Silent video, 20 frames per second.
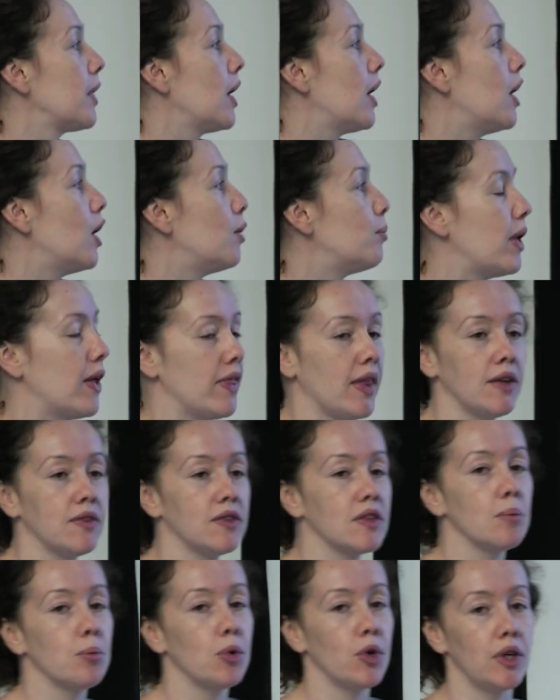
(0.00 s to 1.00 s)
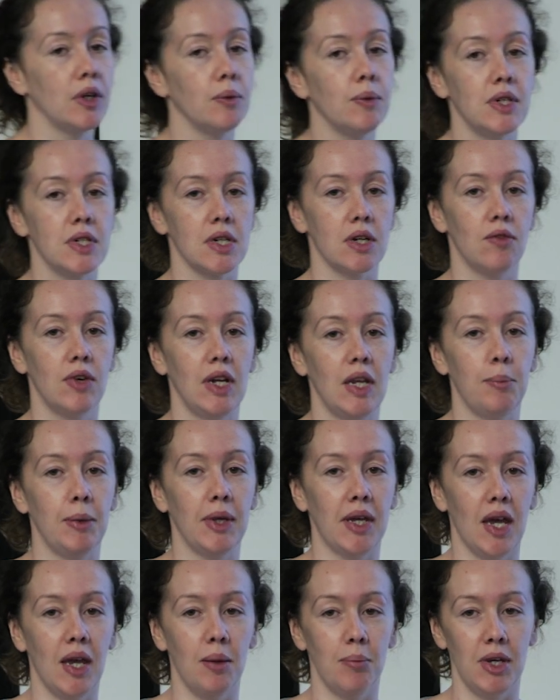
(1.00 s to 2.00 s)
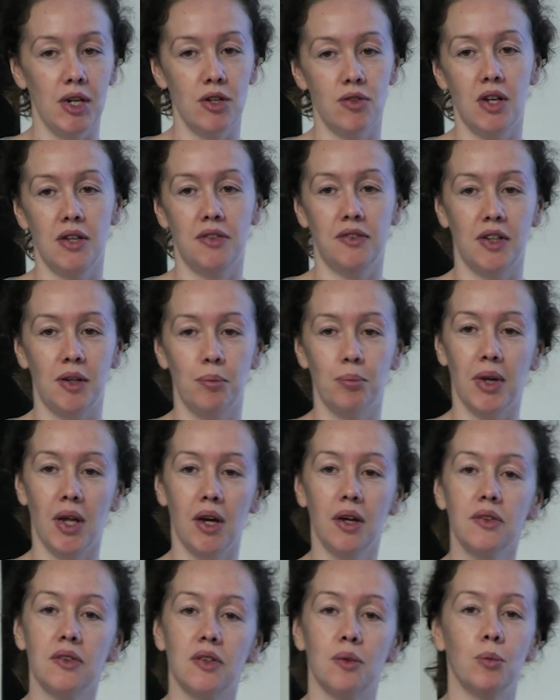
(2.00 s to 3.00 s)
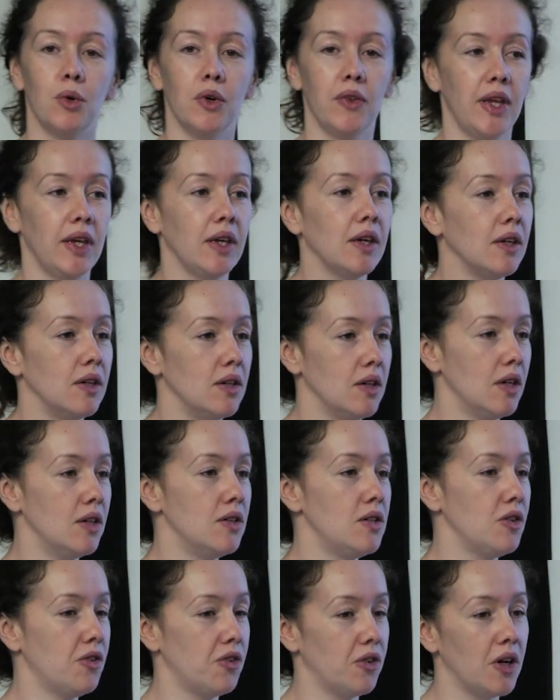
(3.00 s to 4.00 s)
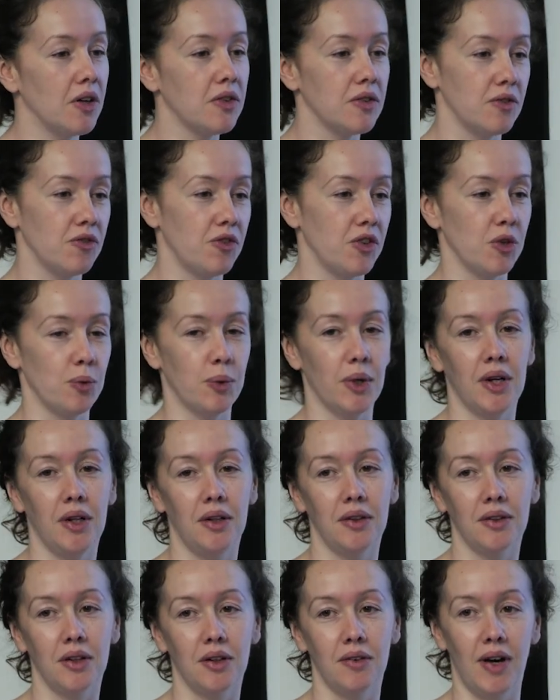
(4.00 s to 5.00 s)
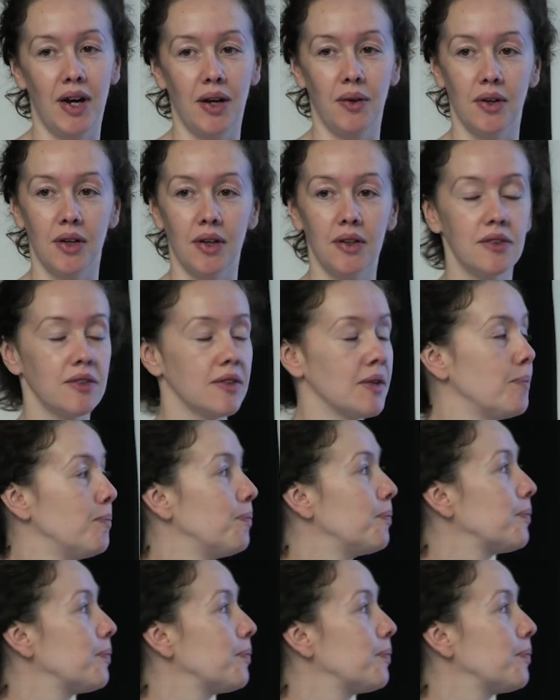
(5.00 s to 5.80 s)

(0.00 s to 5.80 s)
And that's the point at which I really became interested in plants and what they can do for us and for the world around us.